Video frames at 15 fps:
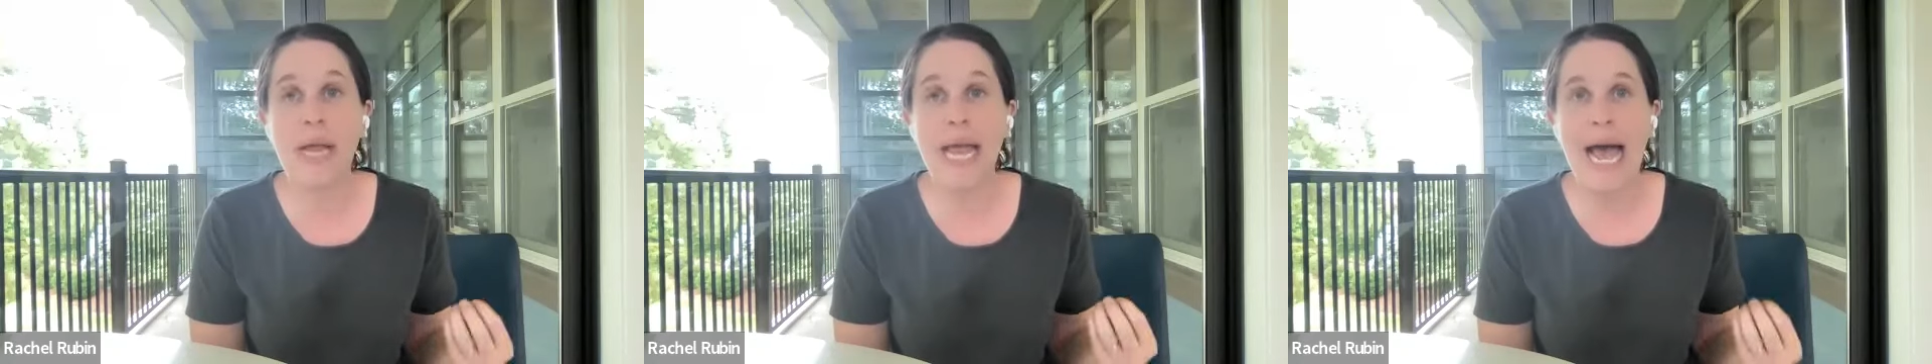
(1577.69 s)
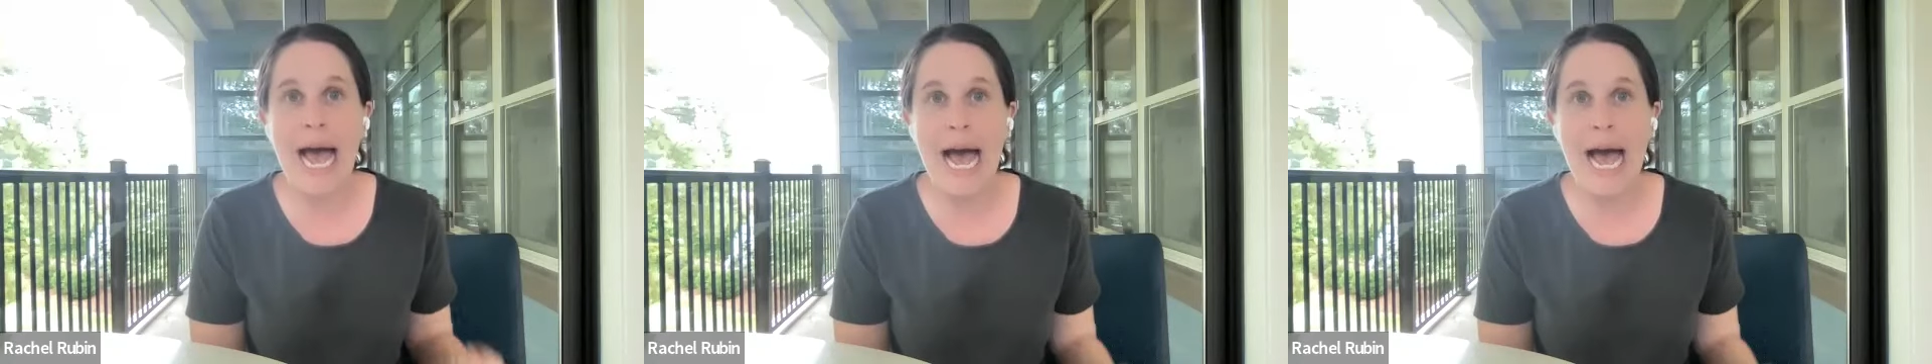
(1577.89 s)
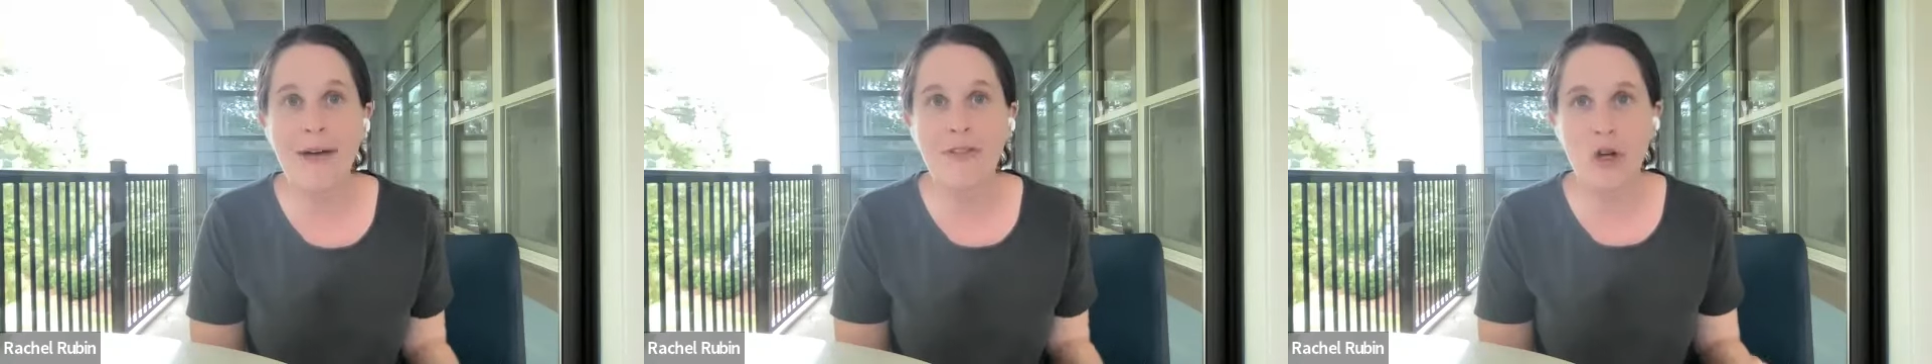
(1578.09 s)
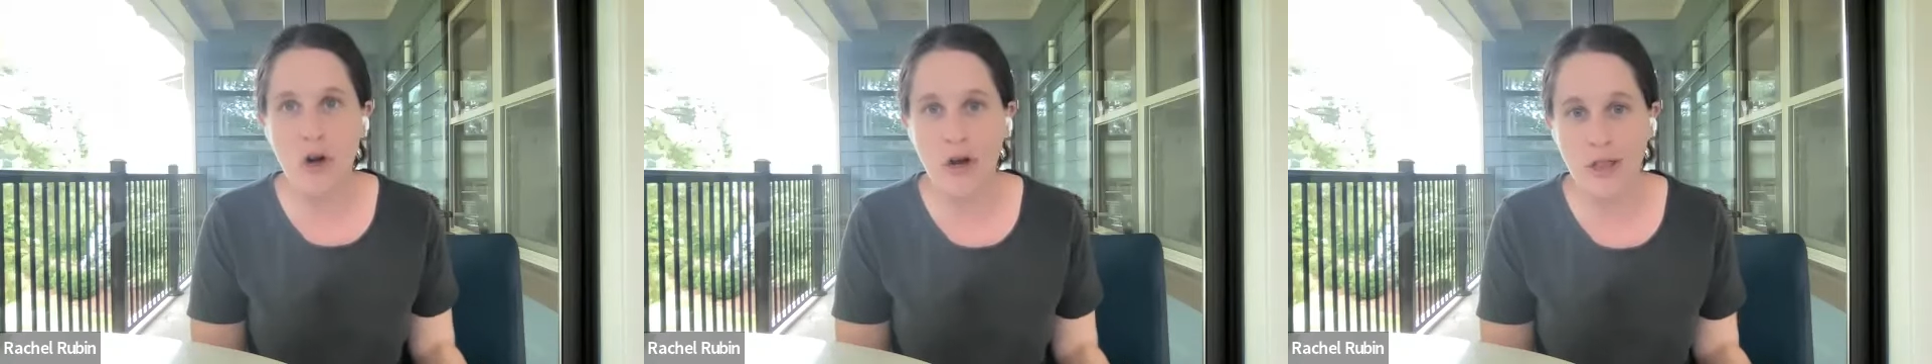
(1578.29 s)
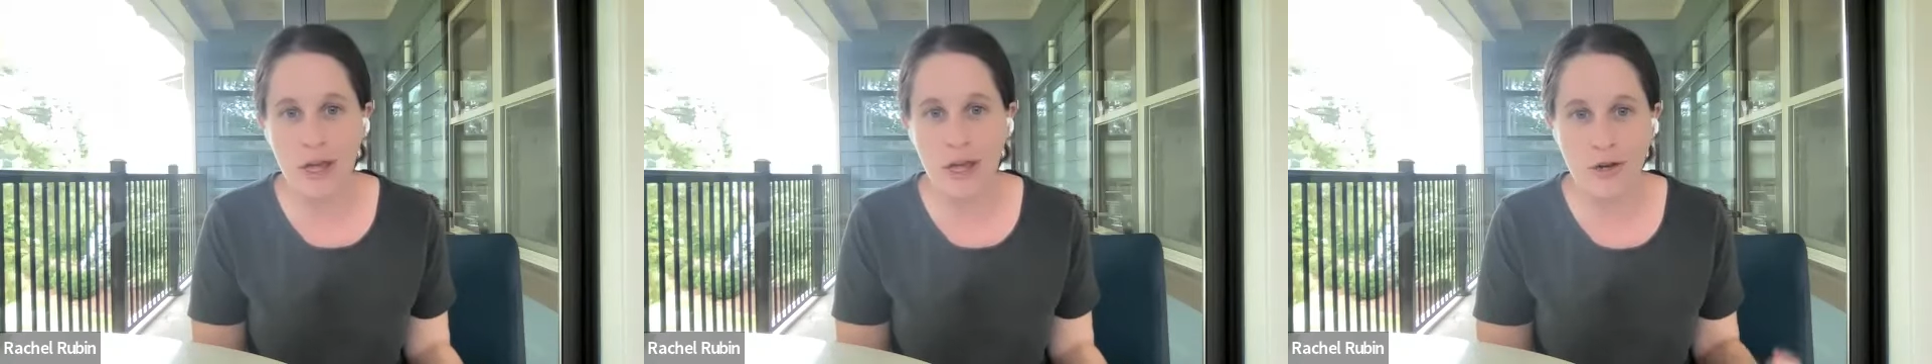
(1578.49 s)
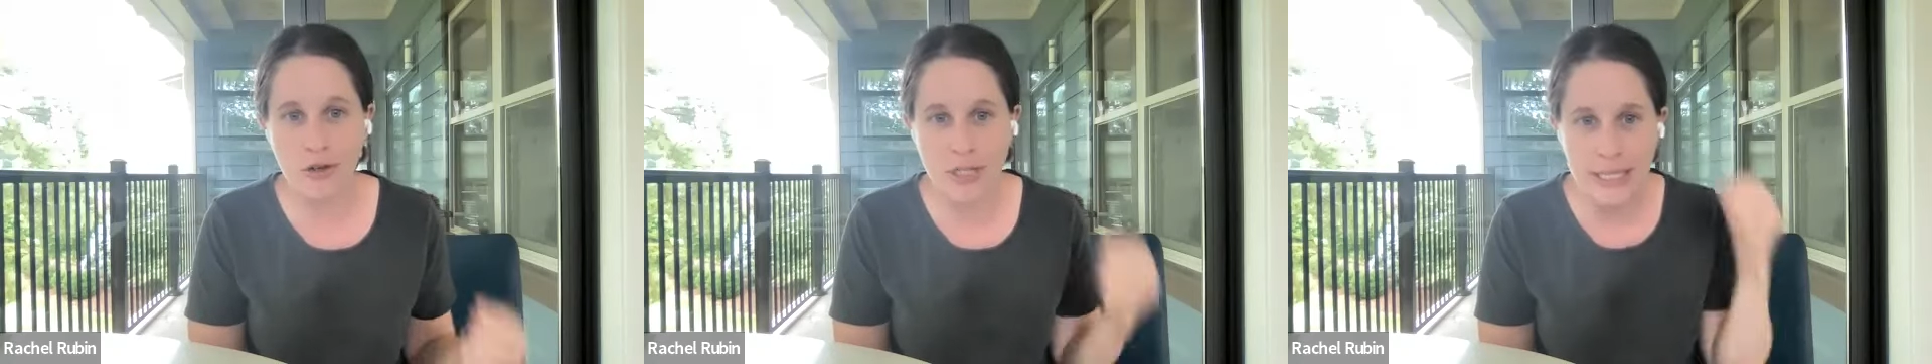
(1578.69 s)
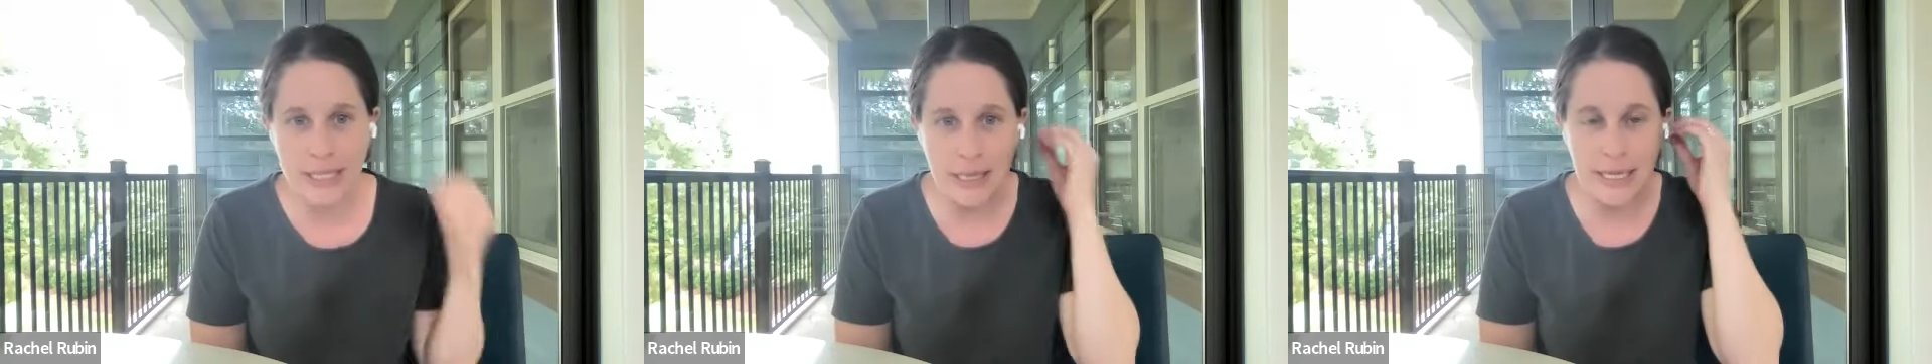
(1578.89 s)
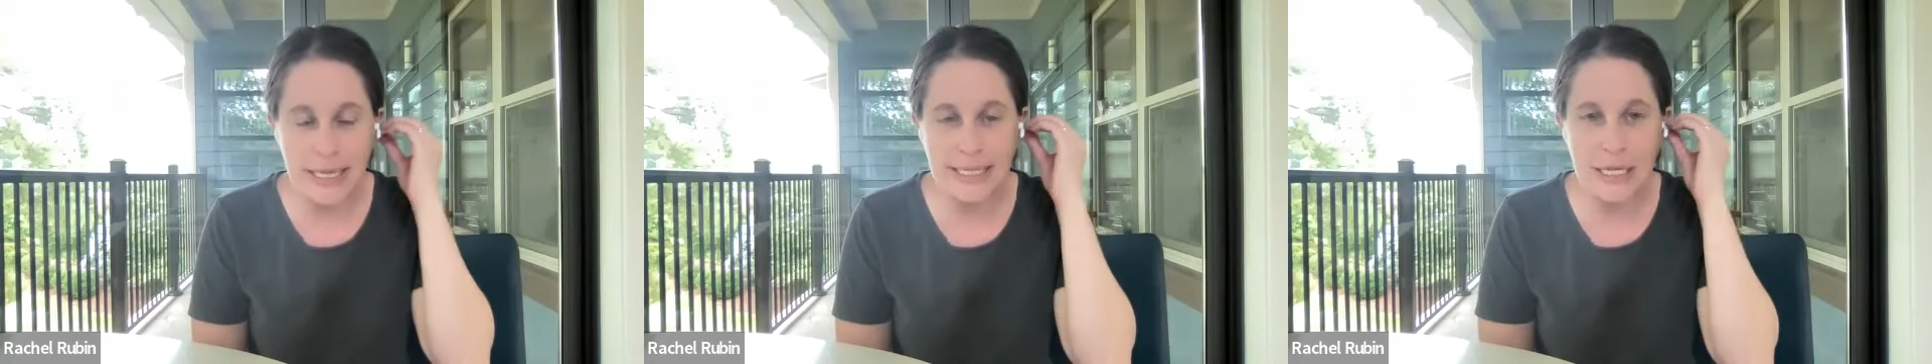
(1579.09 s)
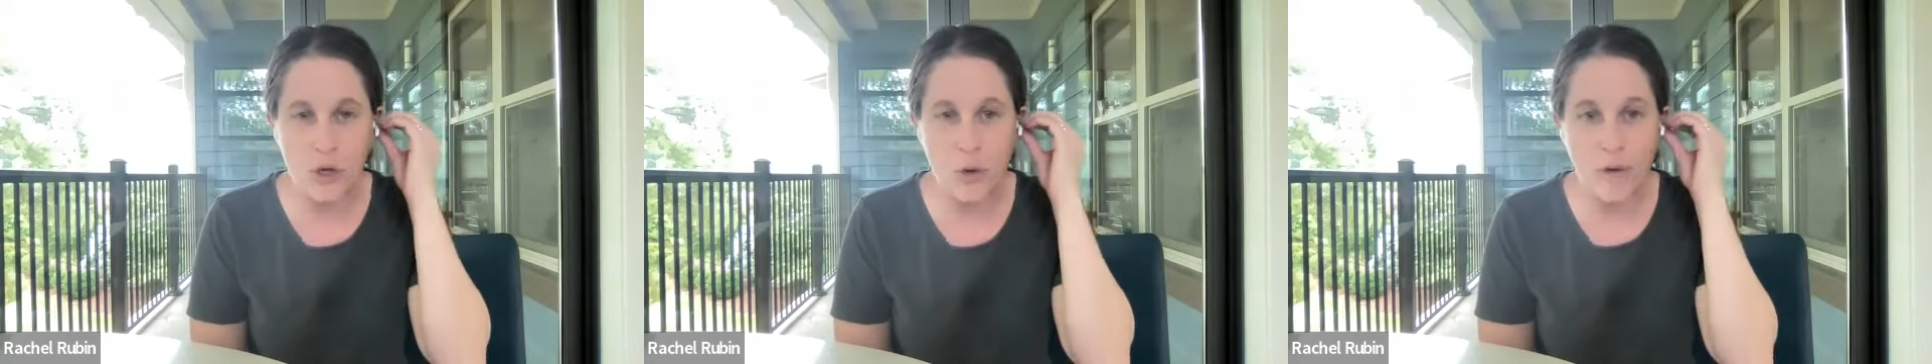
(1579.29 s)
So we have to all understand this.